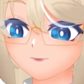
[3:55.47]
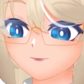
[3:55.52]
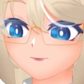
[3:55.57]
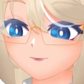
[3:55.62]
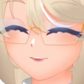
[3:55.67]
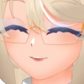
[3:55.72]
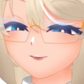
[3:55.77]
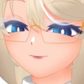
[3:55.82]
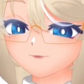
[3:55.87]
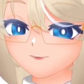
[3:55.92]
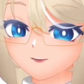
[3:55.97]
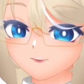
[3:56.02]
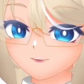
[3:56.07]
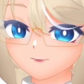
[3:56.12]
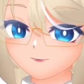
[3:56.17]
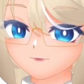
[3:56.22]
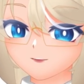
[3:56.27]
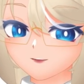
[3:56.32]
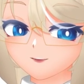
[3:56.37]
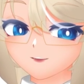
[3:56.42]
give
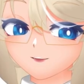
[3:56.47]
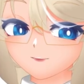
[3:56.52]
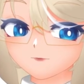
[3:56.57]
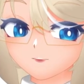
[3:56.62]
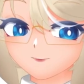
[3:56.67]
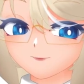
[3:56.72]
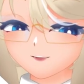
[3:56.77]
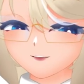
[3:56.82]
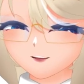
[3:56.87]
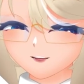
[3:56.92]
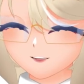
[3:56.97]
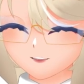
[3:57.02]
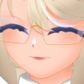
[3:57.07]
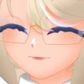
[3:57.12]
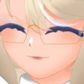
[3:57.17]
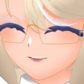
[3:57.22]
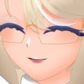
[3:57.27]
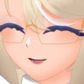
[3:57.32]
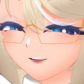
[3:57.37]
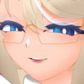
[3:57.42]
it within the
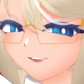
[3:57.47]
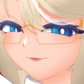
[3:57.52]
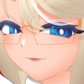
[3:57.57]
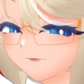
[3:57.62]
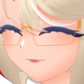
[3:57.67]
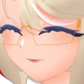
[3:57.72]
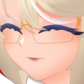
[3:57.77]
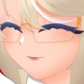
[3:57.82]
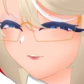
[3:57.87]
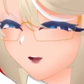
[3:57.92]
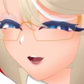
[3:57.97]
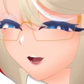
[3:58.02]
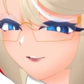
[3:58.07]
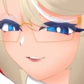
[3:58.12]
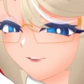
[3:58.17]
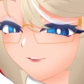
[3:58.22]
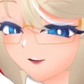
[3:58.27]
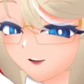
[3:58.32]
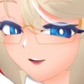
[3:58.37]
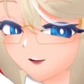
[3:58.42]
base
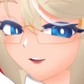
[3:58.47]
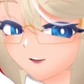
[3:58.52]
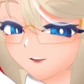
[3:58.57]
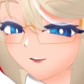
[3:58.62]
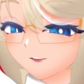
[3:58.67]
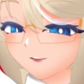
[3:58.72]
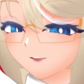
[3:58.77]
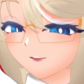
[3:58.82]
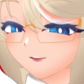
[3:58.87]
pricing,